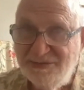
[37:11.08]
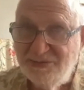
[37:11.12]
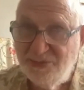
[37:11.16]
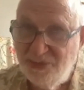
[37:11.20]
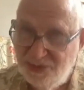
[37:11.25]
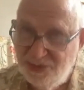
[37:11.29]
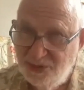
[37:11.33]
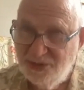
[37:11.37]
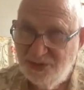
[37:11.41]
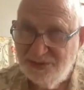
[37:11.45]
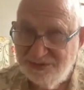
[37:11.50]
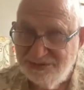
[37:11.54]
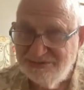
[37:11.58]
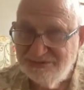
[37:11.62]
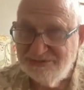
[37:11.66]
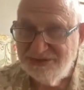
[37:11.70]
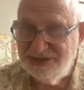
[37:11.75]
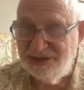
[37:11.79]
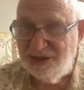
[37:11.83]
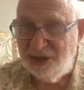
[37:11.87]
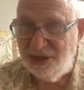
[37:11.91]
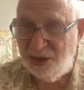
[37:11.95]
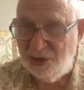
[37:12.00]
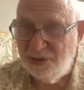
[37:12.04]
or,
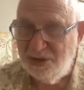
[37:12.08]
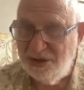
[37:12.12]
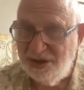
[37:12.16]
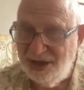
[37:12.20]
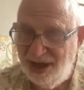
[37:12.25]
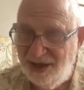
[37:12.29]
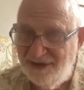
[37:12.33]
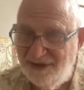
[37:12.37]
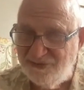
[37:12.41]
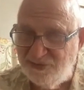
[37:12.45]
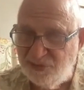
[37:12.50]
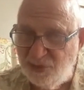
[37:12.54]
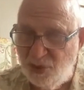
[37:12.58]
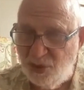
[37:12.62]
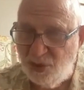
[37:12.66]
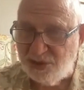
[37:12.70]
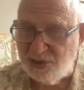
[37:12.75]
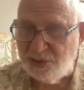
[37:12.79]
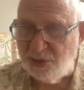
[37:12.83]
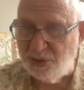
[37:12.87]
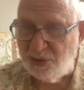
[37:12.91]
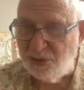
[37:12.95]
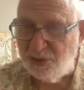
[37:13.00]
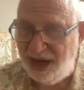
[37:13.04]
you know, however long
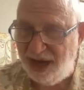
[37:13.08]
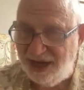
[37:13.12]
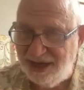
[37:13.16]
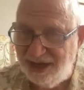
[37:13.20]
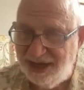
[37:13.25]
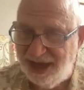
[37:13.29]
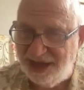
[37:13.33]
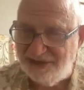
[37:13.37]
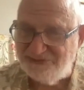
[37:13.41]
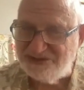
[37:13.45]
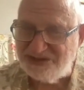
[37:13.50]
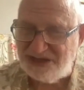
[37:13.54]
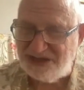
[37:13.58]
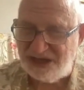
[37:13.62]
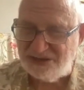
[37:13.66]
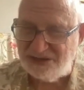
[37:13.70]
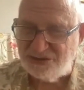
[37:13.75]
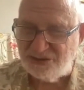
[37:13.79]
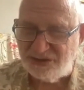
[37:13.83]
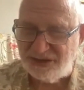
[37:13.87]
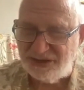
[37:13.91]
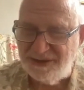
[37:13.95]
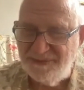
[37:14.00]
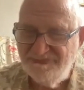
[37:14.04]
you're around, half
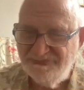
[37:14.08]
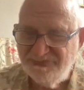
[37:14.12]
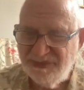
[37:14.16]
century.